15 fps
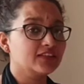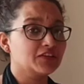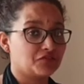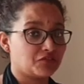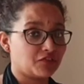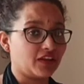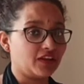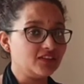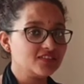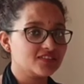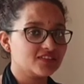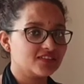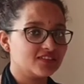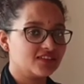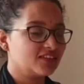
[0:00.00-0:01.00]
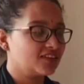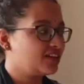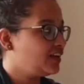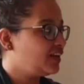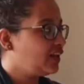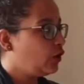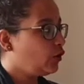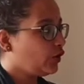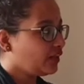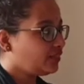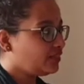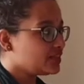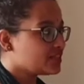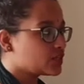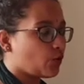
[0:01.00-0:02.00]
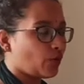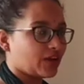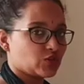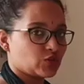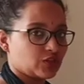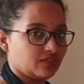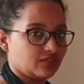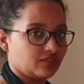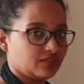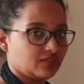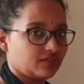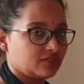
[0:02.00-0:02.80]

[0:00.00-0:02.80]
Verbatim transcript: different. Look at this question.